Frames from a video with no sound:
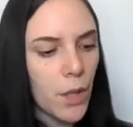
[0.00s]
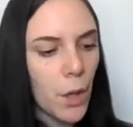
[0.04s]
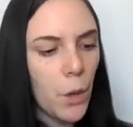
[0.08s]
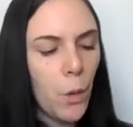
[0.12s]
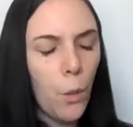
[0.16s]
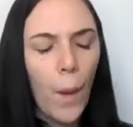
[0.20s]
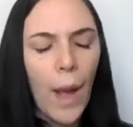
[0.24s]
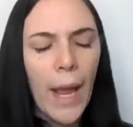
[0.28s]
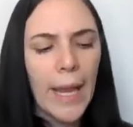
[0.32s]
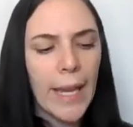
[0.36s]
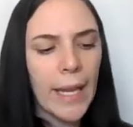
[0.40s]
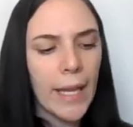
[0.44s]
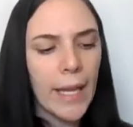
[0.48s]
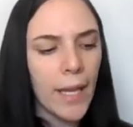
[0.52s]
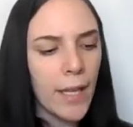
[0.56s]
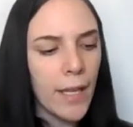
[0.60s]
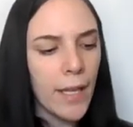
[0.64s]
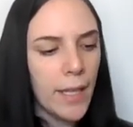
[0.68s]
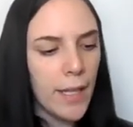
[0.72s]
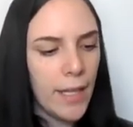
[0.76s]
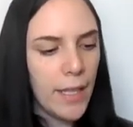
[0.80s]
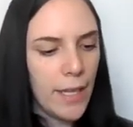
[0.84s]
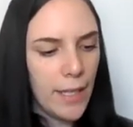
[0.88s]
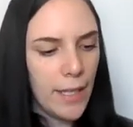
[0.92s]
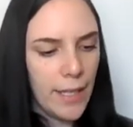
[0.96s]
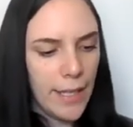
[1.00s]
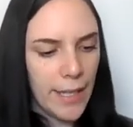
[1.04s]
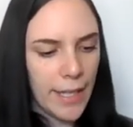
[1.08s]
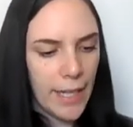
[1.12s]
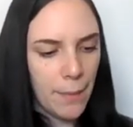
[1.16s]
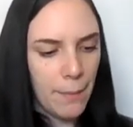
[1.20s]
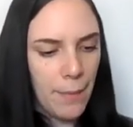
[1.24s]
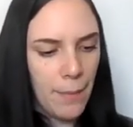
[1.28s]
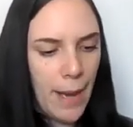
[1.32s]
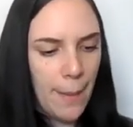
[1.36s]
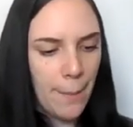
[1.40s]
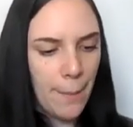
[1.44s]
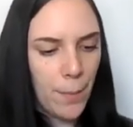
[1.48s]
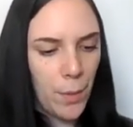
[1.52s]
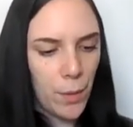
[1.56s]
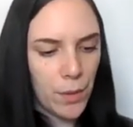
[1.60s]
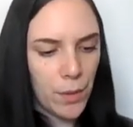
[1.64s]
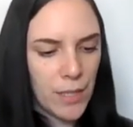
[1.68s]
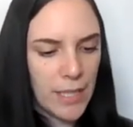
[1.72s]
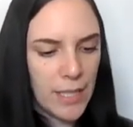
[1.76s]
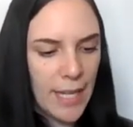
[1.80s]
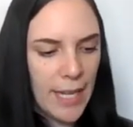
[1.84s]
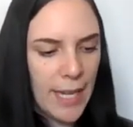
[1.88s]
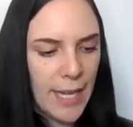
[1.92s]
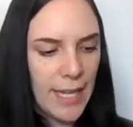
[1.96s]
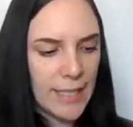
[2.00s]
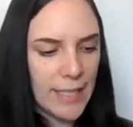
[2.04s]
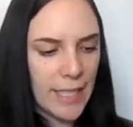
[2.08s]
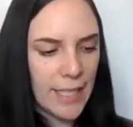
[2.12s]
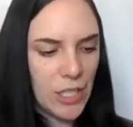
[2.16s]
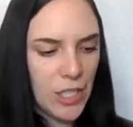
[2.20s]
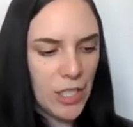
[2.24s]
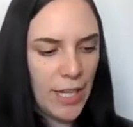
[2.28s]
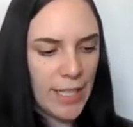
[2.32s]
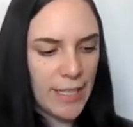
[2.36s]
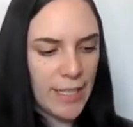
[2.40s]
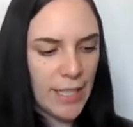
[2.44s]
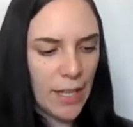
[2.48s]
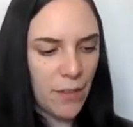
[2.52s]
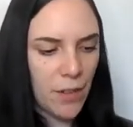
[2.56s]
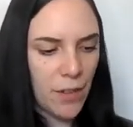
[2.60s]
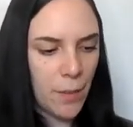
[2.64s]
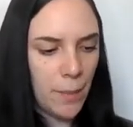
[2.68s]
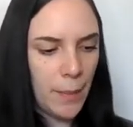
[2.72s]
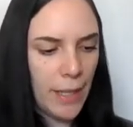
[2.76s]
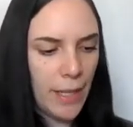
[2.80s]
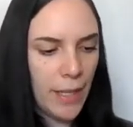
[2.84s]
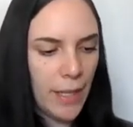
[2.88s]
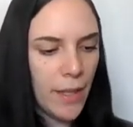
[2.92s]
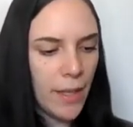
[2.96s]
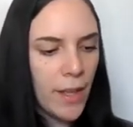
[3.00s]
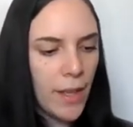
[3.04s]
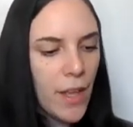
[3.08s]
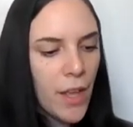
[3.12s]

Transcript: Wait! Nick and Mom both say as they chase after me.